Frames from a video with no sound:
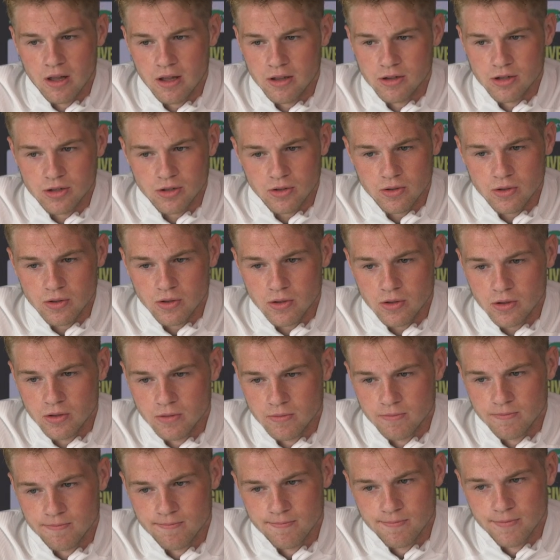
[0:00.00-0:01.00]
So,
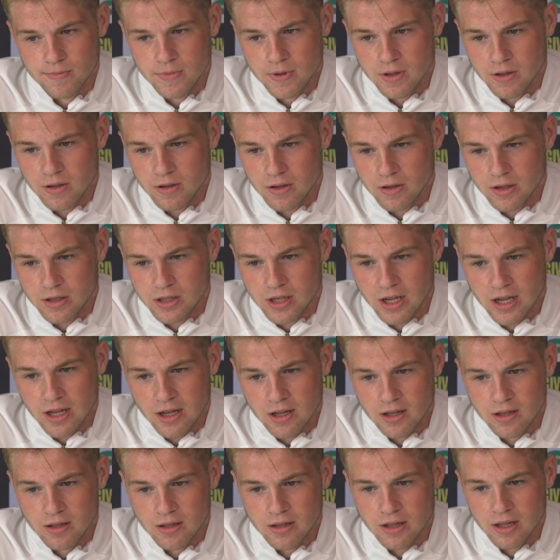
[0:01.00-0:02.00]

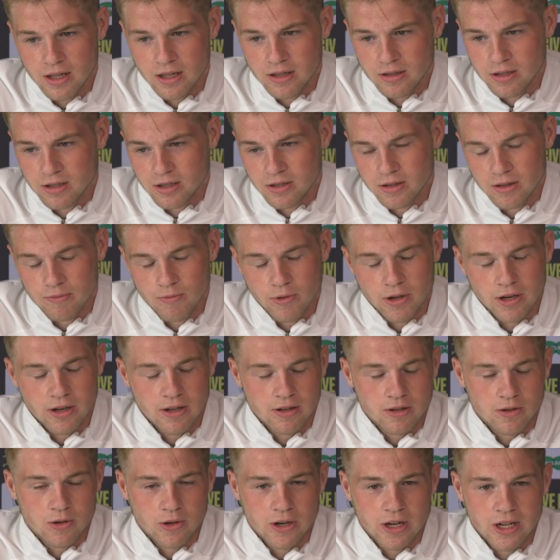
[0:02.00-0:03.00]

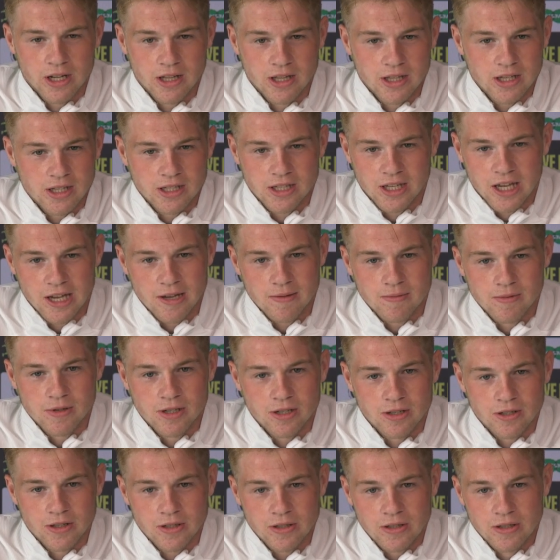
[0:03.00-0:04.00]
going into these games,